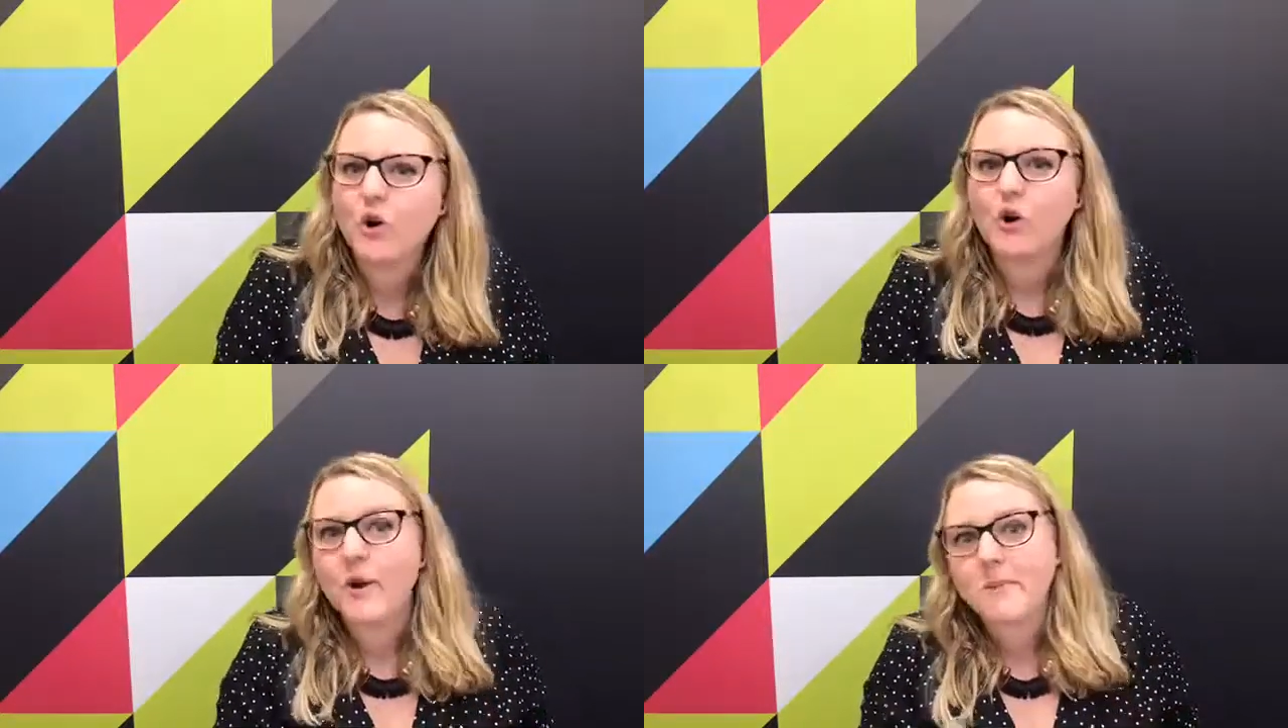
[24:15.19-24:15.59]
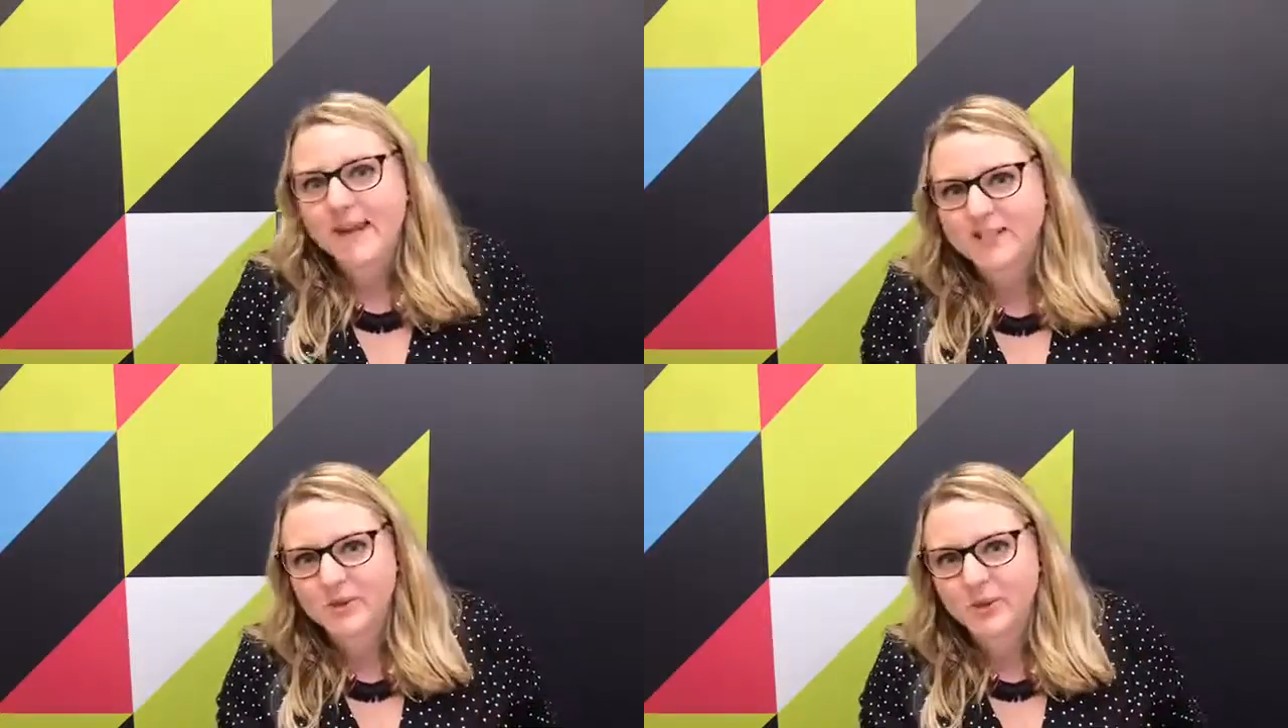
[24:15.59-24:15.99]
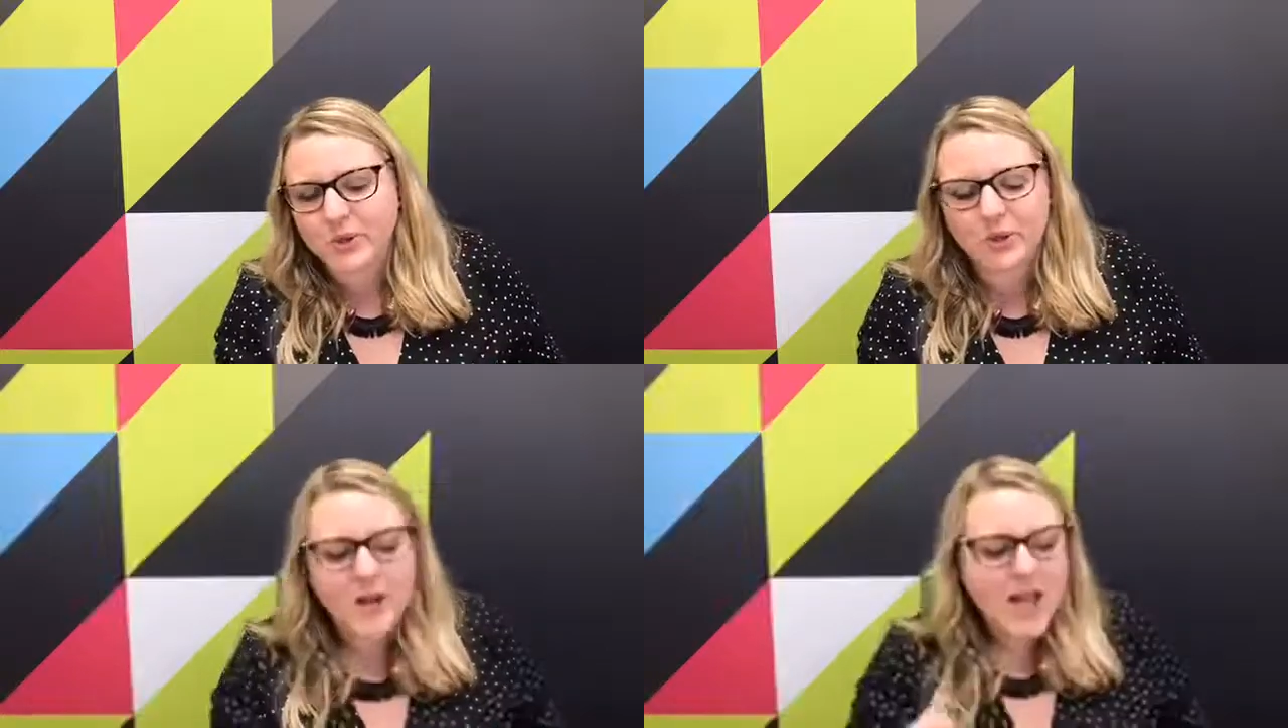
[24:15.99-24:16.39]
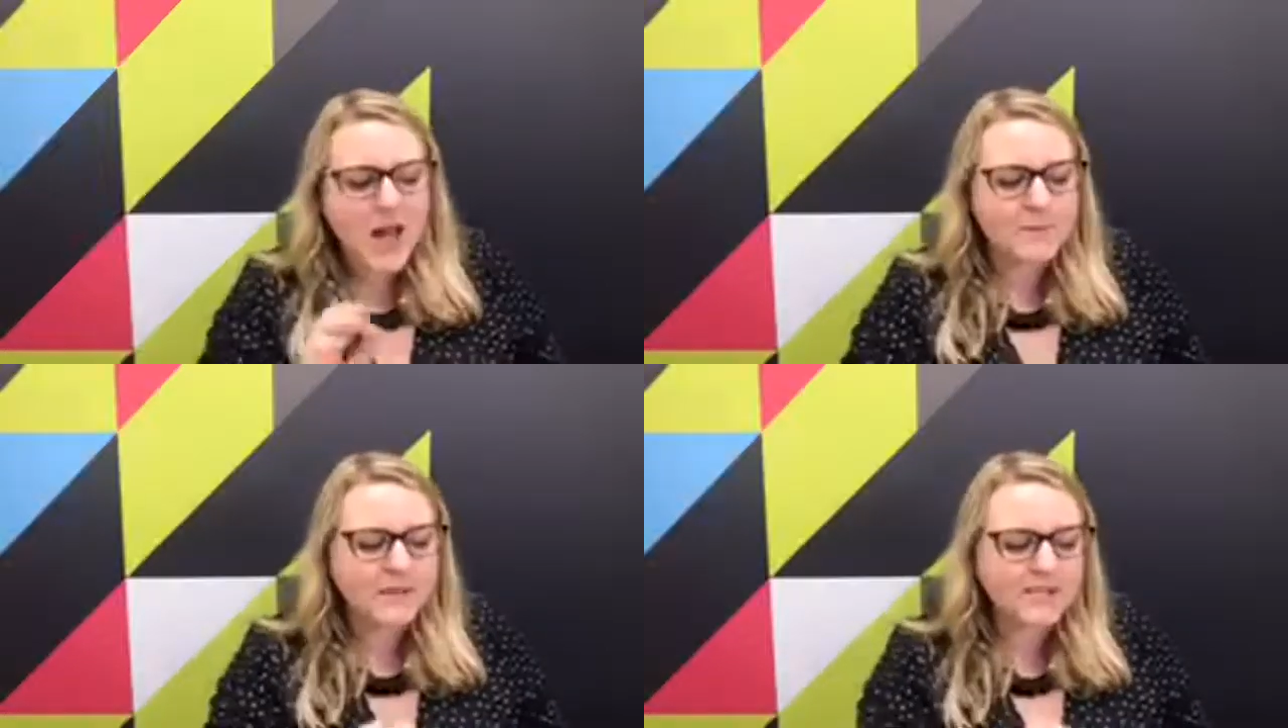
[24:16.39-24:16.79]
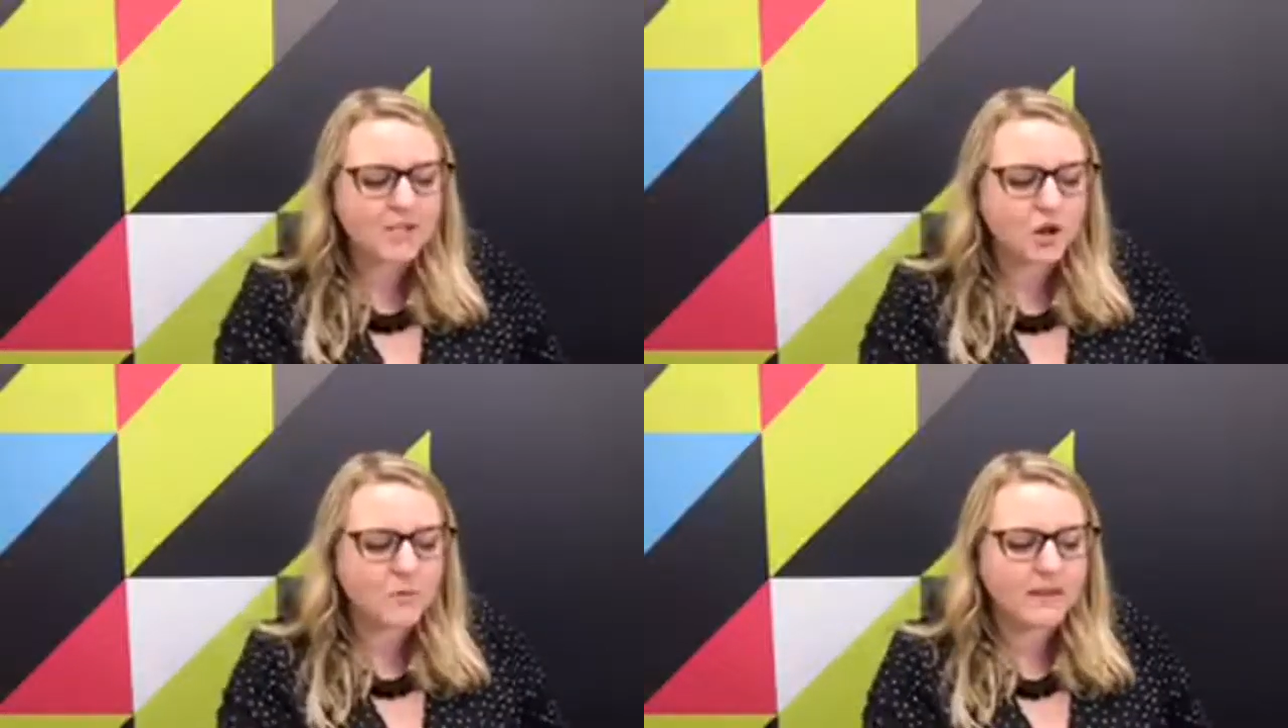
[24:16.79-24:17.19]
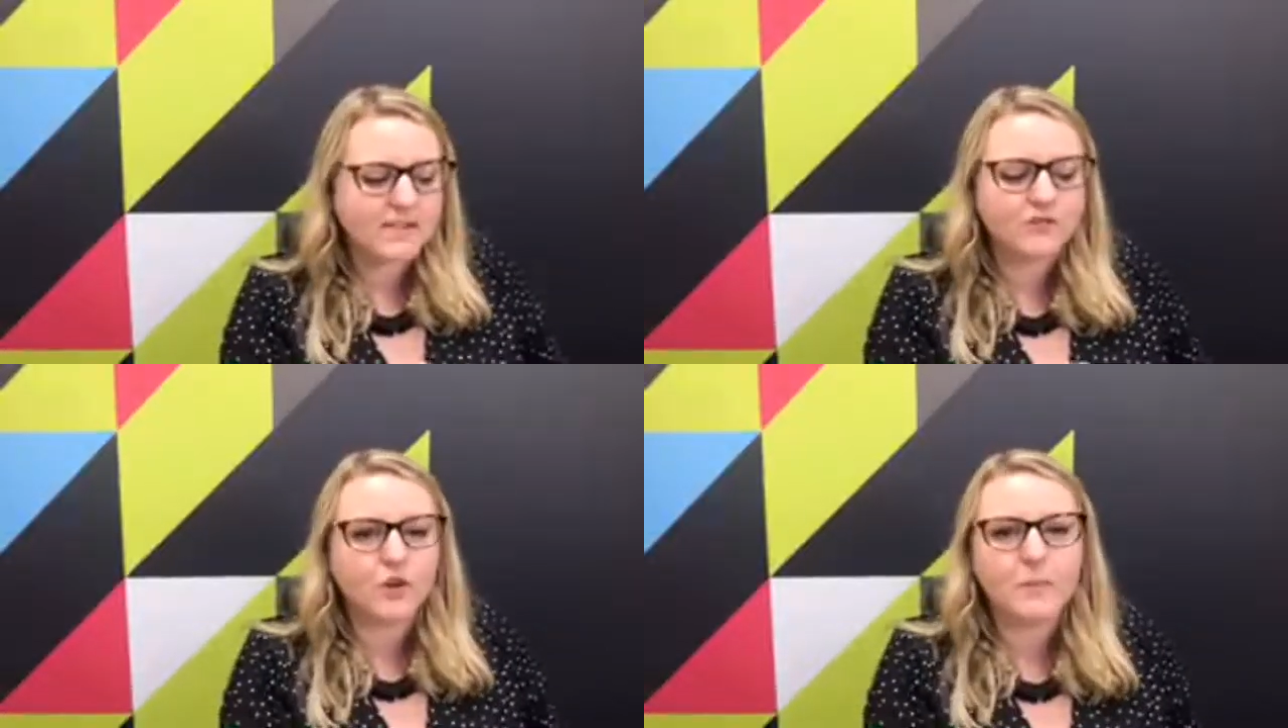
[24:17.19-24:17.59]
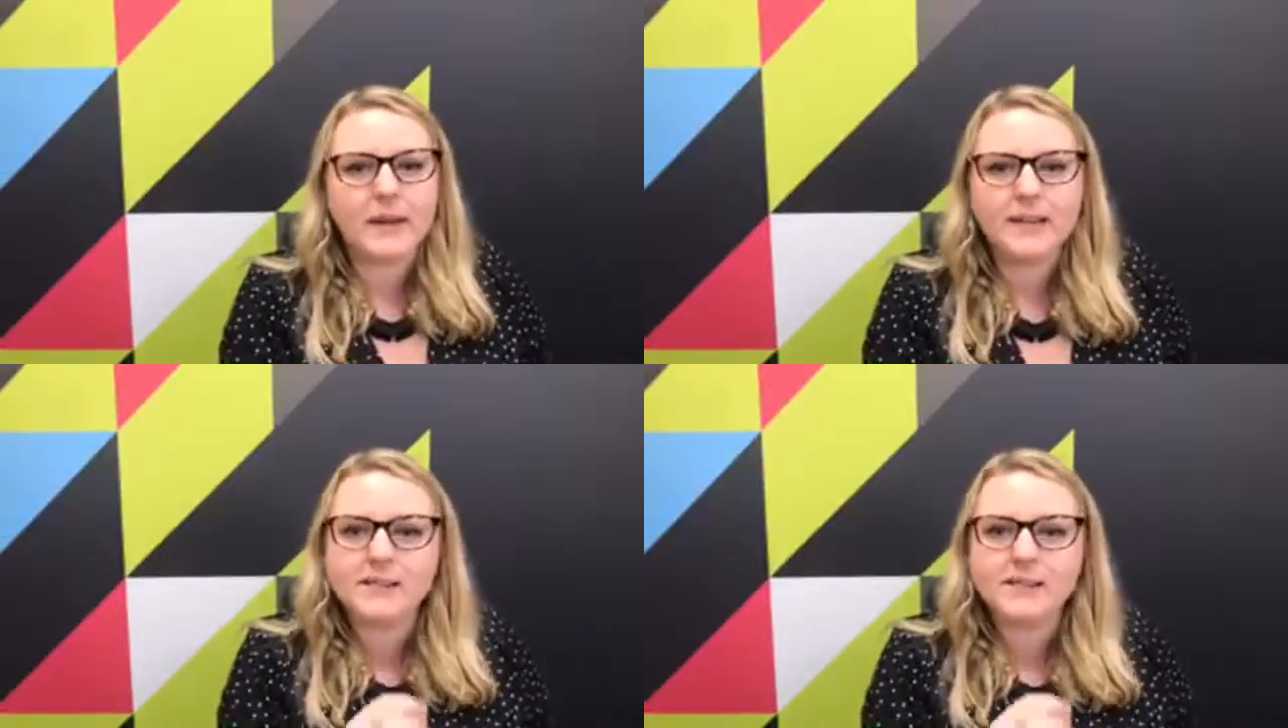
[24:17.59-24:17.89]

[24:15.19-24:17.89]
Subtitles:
or a mentor into the comments for me,